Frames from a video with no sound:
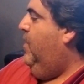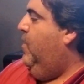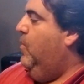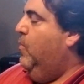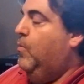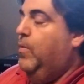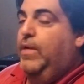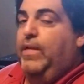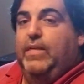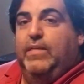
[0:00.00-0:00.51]

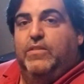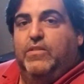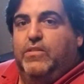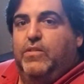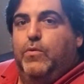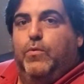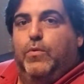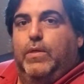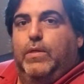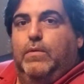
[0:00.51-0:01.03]
what he's
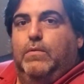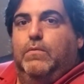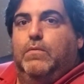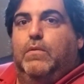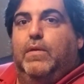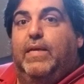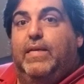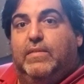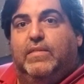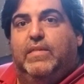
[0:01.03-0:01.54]
doing
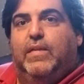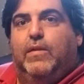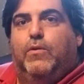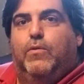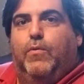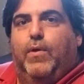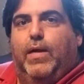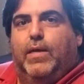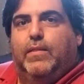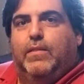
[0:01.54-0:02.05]
is
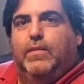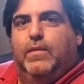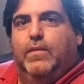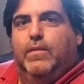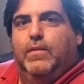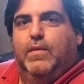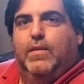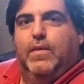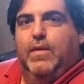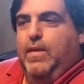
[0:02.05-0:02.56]
incorrect,
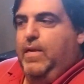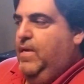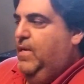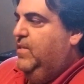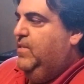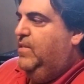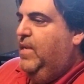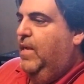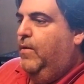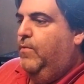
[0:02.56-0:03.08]
and
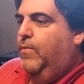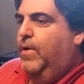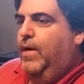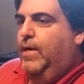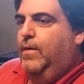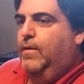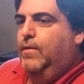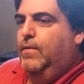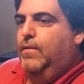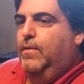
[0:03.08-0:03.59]
it's not
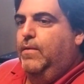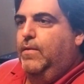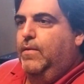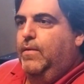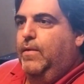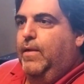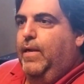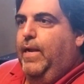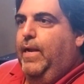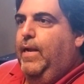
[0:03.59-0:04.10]
right.
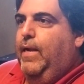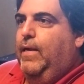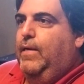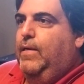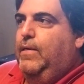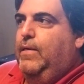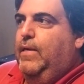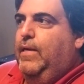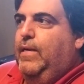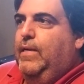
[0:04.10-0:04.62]

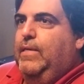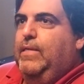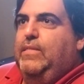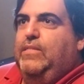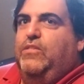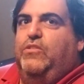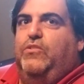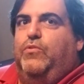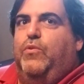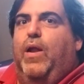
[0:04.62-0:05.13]
And in
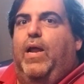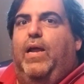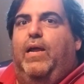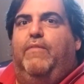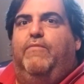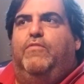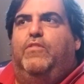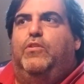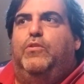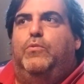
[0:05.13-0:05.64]
his
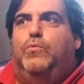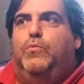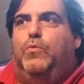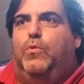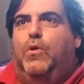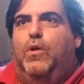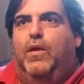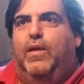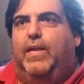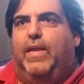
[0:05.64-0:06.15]
drive
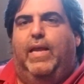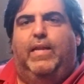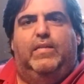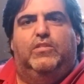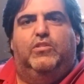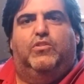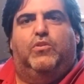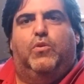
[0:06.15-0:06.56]
to get his